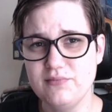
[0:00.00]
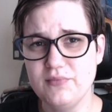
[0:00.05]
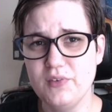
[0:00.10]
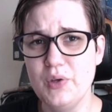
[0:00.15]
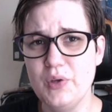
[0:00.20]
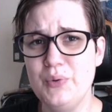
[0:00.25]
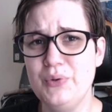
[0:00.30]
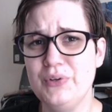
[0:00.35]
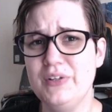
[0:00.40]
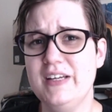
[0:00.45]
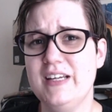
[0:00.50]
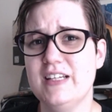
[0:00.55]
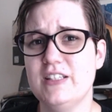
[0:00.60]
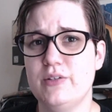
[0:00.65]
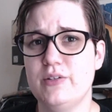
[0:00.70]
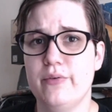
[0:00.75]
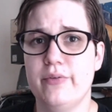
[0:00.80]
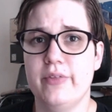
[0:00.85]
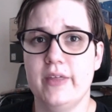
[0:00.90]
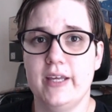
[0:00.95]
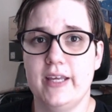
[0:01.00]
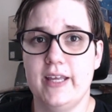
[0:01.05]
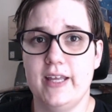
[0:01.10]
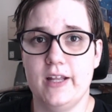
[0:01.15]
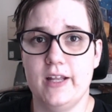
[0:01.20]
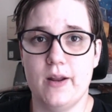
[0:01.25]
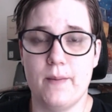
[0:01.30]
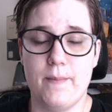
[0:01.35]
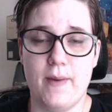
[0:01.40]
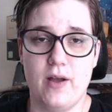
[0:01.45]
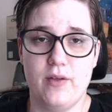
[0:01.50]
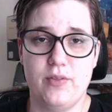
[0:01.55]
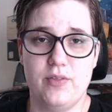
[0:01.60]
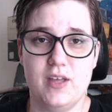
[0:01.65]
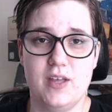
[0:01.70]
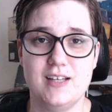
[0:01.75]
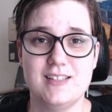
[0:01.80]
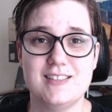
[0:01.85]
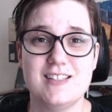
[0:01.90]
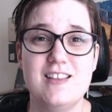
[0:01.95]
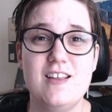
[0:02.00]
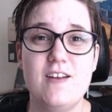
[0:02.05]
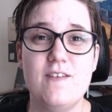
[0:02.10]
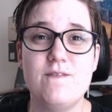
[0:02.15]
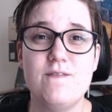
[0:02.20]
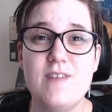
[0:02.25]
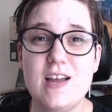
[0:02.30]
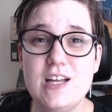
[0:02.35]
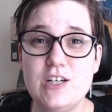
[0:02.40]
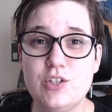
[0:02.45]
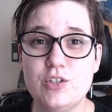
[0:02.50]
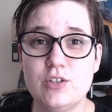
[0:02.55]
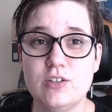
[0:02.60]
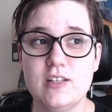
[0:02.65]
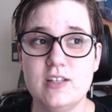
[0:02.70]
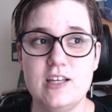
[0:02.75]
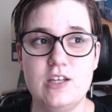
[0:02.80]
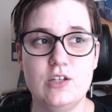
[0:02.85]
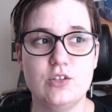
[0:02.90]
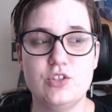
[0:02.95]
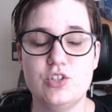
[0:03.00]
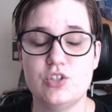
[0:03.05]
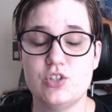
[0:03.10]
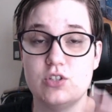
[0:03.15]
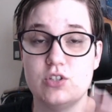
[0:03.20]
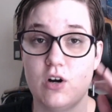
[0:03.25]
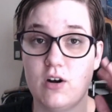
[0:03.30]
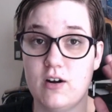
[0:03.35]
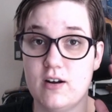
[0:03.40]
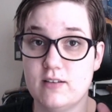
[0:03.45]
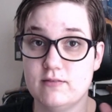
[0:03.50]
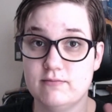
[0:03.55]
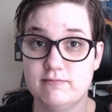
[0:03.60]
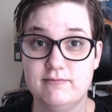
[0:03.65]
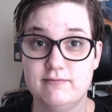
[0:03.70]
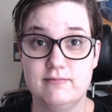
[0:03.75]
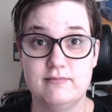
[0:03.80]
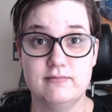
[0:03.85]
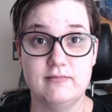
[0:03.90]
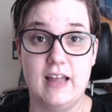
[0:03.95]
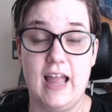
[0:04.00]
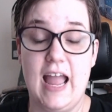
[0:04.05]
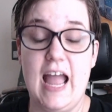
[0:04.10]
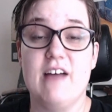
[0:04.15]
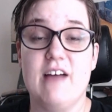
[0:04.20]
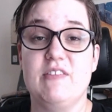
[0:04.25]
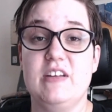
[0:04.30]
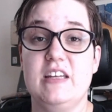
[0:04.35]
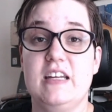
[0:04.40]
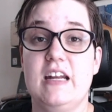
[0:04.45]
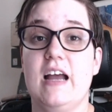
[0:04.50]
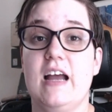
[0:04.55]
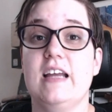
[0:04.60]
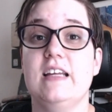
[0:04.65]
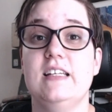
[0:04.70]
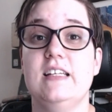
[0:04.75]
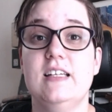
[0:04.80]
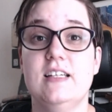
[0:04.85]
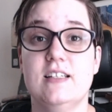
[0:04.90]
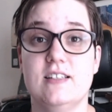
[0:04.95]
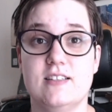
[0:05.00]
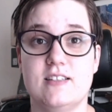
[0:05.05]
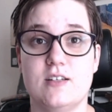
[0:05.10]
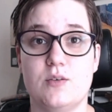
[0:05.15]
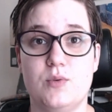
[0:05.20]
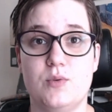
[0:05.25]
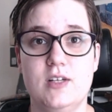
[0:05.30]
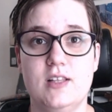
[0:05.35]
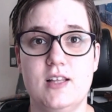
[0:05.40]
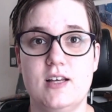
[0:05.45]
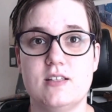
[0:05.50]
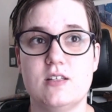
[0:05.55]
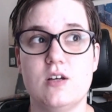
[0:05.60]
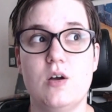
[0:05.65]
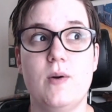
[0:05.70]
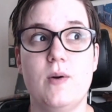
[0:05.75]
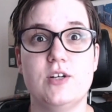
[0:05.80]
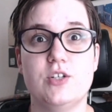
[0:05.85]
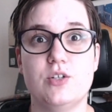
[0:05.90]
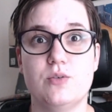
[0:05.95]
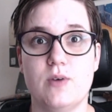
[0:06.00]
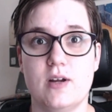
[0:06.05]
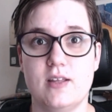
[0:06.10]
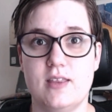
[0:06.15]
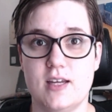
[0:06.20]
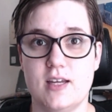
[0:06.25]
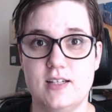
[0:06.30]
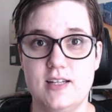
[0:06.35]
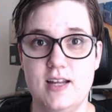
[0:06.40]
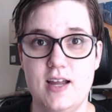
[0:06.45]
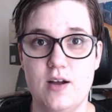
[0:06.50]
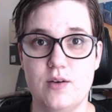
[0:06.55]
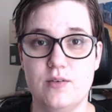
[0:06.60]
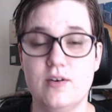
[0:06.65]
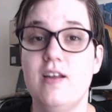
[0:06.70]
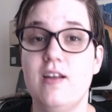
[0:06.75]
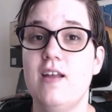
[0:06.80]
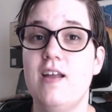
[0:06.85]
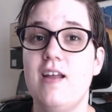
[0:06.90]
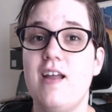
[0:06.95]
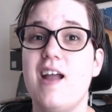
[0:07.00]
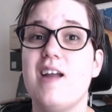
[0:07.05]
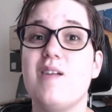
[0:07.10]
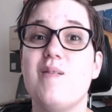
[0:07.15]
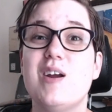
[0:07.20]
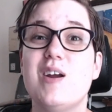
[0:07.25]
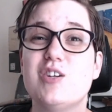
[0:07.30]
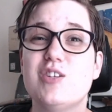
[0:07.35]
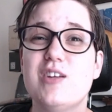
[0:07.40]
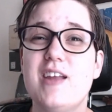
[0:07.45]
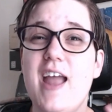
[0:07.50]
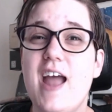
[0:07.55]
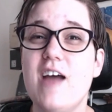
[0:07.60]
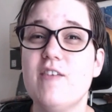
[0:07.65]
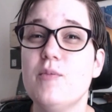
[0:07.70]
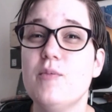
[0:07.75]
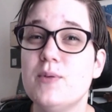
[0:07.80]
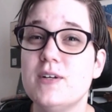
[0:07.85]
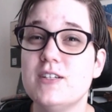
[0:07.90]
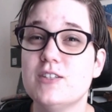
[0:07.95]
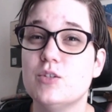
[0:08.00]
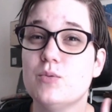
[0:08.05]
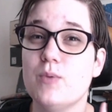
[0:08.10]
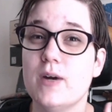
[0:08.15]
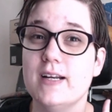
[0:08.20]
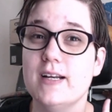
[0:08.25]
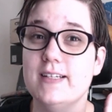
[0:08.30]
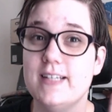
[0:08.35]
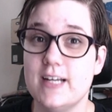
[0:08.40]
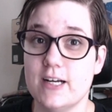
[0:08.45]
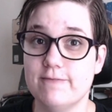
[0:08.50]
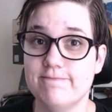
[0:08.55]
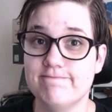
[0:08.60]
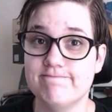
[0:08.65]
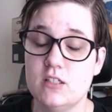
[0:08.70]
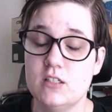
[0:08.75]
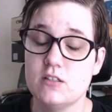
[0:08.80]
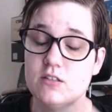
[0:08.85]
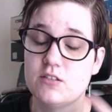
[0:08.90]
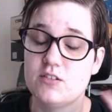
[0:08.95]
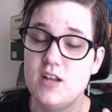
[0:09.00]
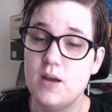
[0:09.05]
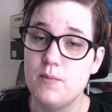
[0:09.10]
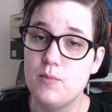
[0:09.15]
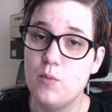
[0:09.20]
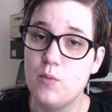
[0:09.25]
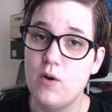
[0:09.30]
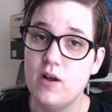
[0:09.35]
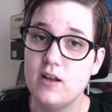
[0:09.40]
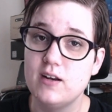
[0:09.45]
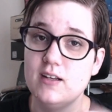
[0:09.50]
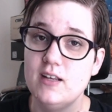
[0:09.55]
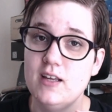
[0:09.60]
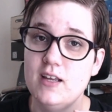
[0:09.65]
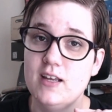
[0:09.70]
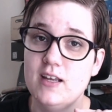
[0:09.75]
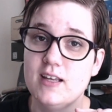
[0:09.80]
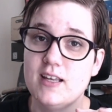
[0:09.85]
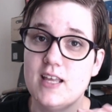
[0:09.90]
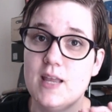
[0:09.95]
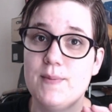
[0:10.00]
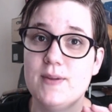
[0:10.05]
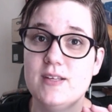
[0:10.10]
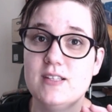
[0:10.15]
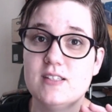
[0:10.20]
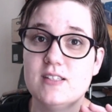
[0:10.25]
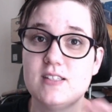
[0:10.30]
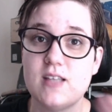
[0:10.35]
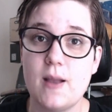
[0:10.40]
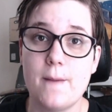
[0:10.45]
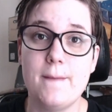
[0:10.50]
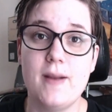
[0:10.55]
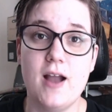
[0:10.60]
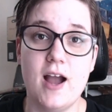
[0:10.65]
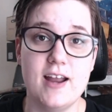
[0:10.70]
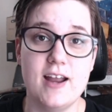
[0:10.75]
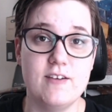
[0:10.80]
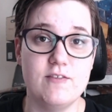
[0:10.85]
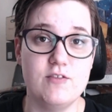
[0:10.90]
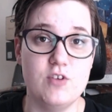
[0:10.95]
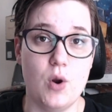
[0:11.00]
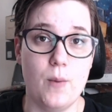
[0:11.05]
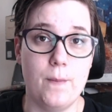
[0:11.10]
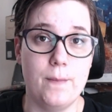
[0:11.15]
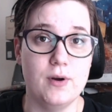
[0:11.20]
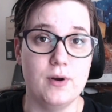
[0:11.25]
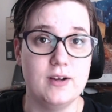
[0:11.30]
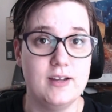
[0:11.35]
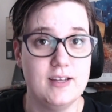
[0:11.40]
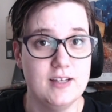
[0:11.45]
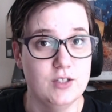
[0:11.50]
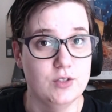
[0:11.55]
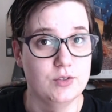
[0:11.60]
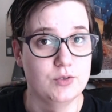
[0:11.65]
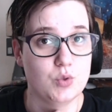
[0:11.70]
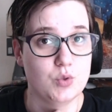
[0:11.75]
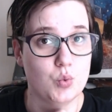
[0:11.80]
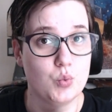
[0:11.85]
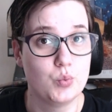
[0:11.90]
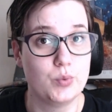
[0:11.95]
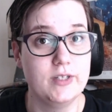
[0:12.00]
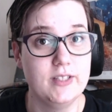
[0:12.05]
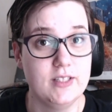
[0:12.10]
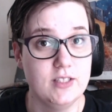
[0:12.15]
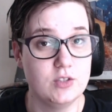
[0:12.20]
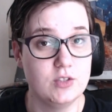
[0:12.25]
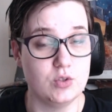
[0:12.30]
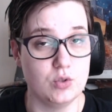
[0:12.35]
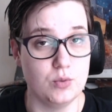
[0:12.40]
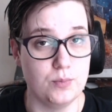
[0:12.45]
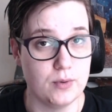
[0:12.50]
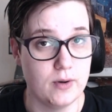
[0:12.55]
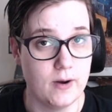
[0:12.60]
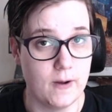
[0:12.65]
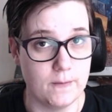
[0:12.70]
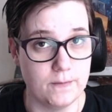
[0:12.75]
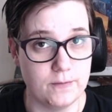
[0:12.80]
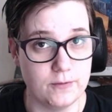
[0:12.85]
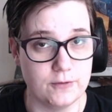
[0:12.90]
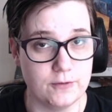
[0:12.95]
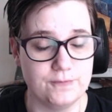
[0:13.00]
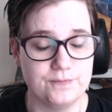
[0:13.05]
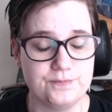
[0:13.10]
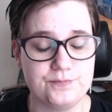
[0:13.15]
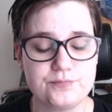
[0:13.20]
It really gets you thinking about things. And then eventually you'll just start having ideas and realize, I should write that down, and you actually have a place to write it down. So number one, keeping some kind of notebook is really super helpful.